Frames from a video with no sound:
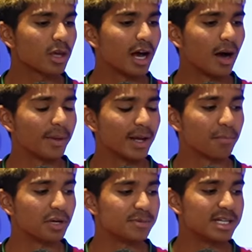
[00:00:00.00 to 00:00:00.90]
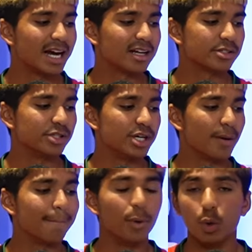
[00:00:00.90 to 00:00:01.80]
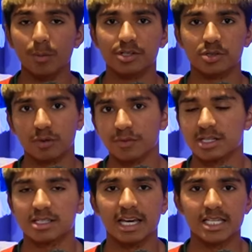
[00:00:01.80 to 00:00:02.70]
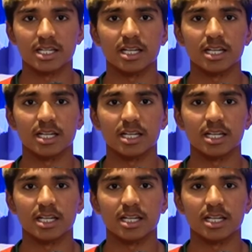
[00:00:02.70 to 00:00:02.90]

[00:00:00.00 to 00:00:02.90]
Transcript: And that brings me now to the moment of the season.